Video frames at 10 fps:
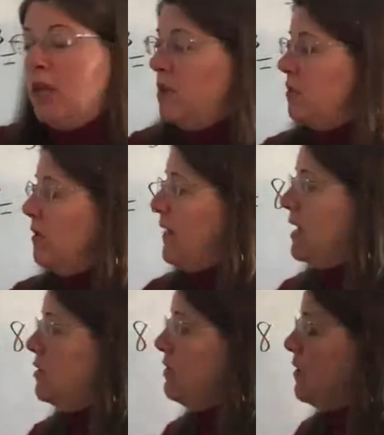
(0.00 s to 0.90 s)
So if I
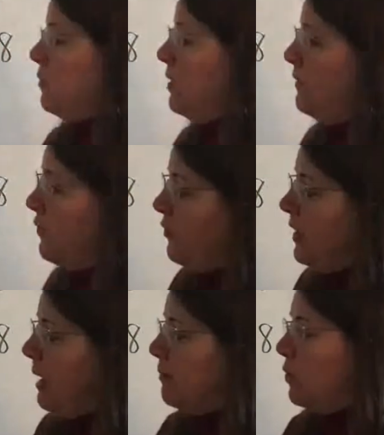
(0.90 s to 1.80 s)
do this one, the first
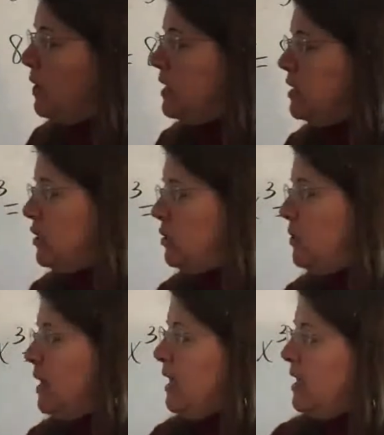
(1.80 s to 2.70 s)
thing I'm going to do
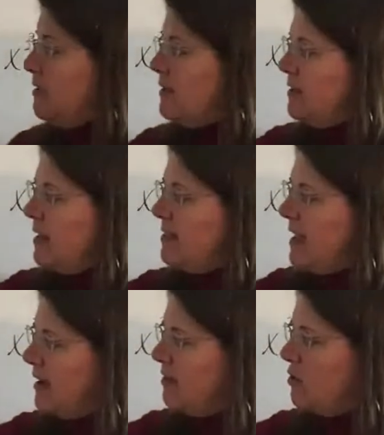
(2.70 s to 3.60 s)
is, since that's
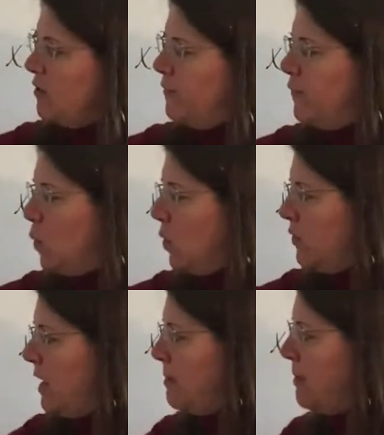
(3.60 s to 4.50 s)
x to the
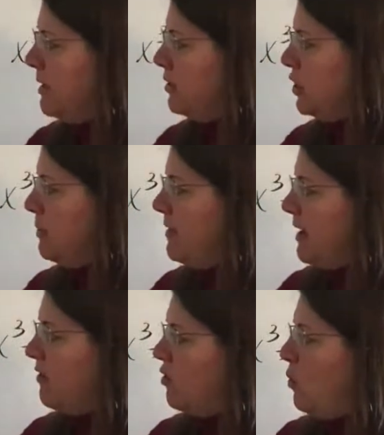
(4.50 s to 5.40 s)
fourth and my middle term is
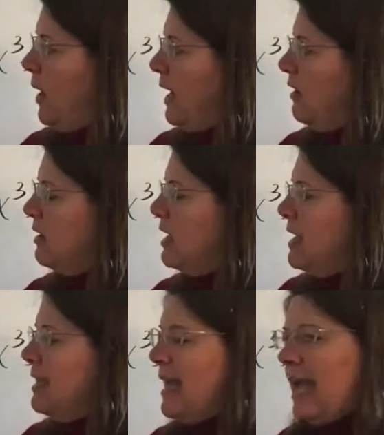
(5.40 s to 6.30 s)
x squared,
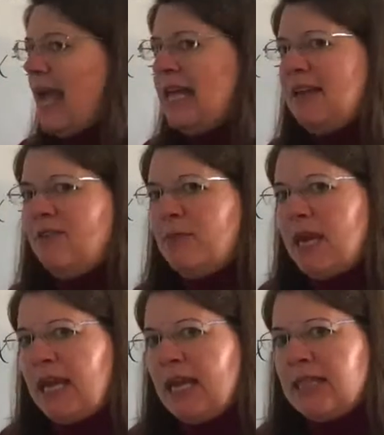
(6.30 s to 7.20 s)
that kind of gives me a
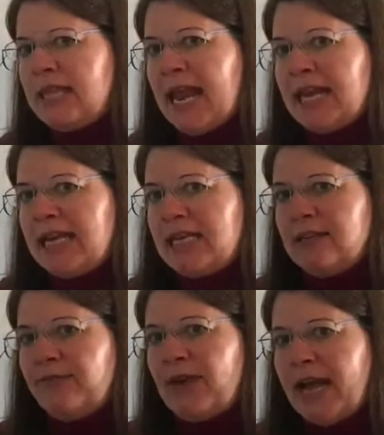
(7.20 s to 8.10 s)
hint that I need to
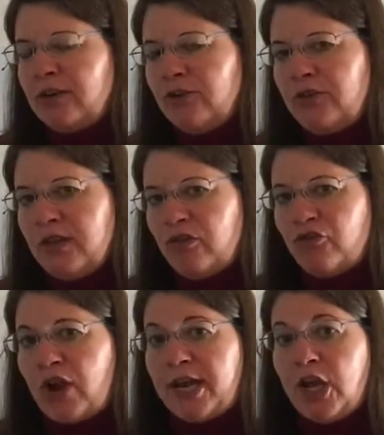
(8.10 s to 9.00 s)
factor this
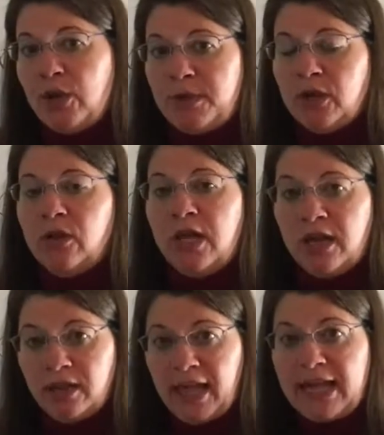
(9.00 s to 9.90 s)
trinomial
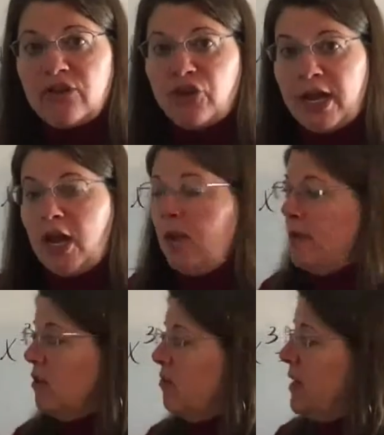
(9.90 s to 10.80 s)
like
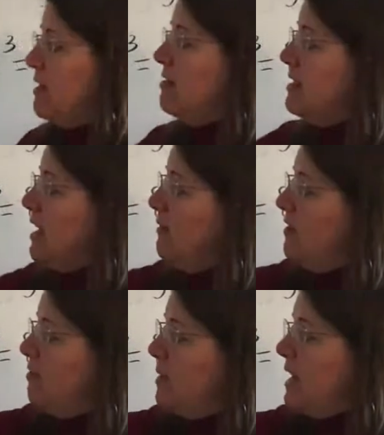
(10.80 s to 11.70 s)
trinomials, but instead of
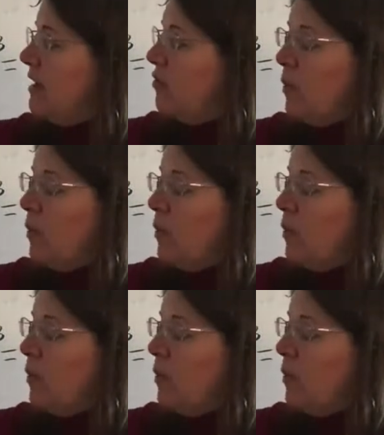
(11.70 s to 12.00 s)
this being x